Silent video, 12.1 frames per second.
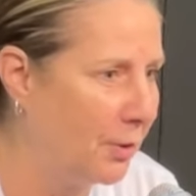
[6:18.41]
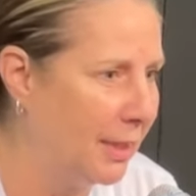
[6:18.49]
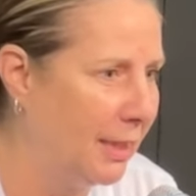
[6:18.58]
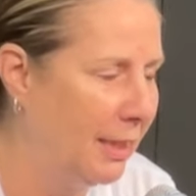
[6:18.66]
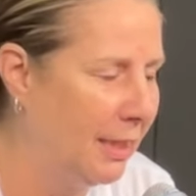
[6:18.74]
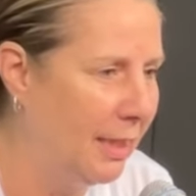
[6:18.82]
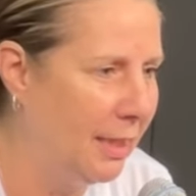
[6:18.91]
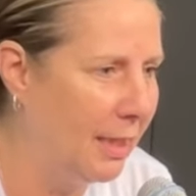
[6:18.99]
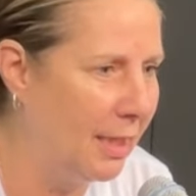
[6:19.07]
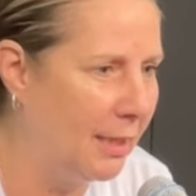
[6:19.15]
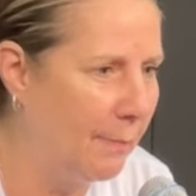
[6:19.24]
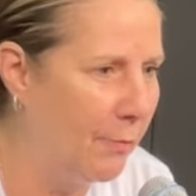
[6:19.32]

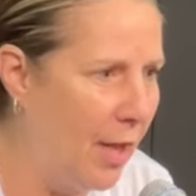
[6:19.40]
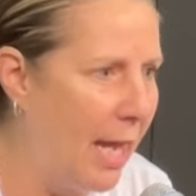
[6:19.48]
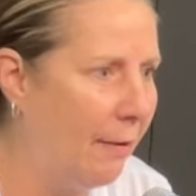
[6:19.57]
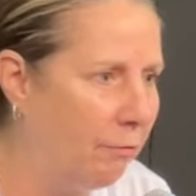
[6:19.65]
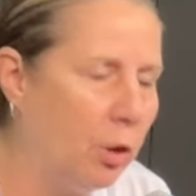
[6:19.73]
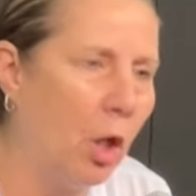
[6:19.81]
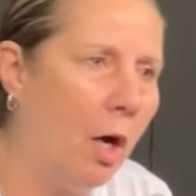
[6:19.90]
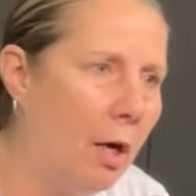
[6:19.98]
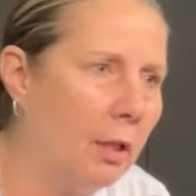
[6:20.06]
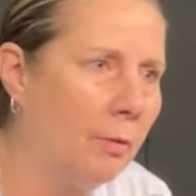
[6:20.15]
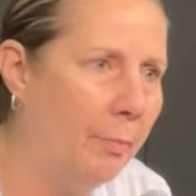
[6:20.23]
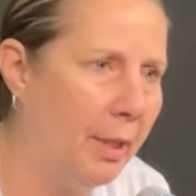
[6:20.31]
And they have
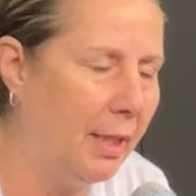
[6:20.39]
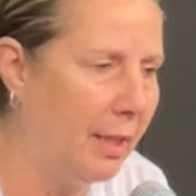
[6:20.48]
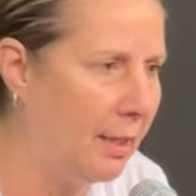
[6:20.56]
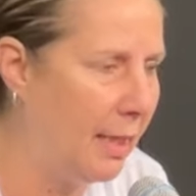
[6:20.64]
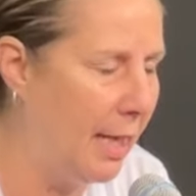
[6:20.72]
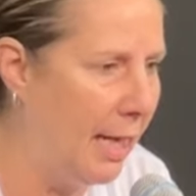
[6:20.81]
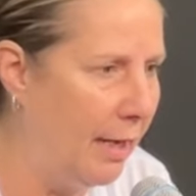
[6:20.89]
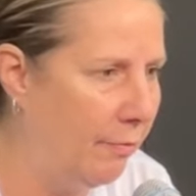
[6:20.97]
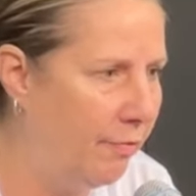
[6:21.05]
long been a